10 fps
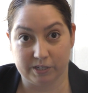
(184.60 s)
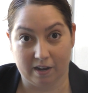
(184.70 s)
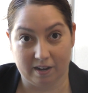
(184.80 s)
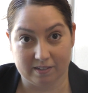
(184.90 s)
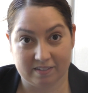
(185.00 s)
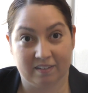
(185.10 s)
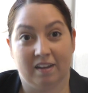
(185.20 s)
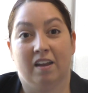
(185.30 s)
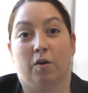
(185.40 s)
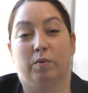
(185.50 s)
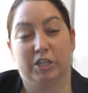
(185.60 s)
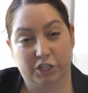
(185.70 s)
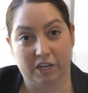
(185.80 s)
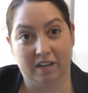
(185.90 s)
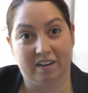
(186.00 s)
to us. We
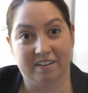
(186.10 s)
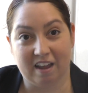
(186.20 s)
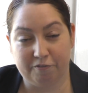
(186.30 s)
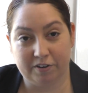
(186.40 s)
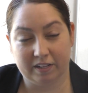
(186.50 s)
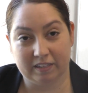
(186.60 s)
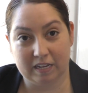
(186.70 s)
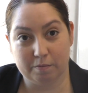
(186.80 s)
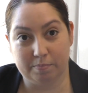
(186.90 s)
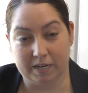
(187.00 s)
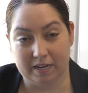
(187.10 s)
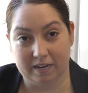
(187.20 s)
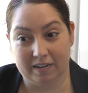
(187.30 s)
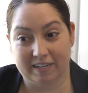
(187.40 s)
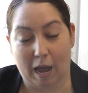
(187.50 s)
should definitely
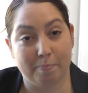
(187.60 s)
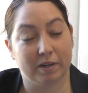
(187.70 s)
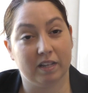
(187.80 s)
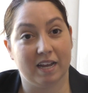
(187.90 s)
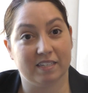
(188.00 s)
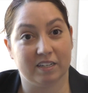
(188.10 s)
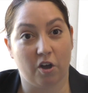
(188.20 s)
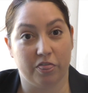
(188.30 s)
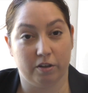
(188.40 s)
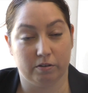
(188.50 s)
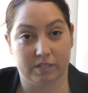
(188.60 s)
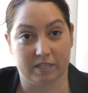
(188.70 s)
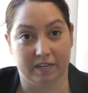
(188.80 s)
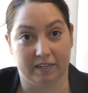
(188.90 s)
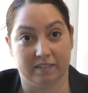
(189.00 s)
be capitalizing on those
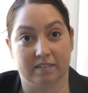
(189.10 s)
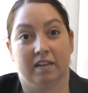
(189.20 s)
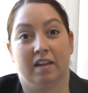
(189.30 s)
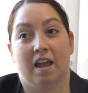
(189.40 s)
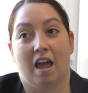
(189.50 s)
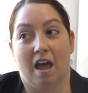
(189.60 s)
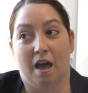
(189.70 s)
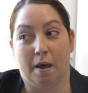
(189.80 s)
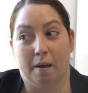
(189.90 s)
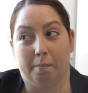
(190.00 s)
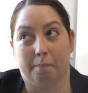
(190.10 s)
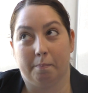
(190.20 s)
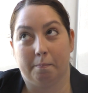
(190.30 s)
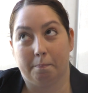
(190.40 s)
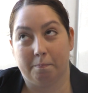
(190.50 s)
things
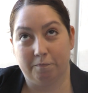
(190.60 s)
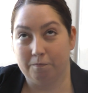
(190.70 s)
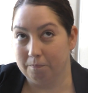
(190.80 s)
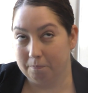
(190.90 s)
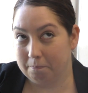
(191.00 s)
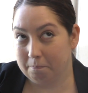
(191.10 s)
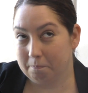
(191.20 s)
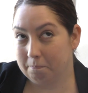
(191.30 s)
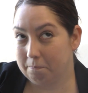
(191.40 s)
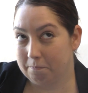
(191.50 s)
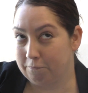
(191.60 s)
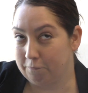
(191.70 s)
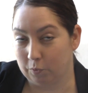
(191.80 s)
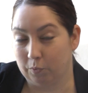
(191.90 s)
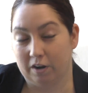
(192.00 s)
for
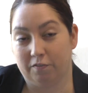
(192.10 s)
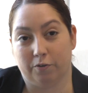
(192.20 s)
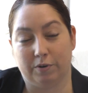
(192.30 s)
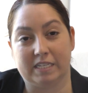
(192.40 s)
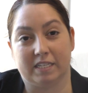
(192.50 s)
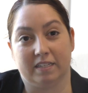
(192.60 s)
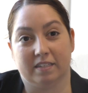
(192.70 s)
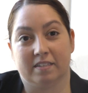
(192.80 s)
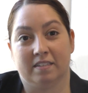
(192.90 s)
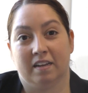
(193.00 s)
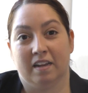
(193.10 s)
whatever reasons,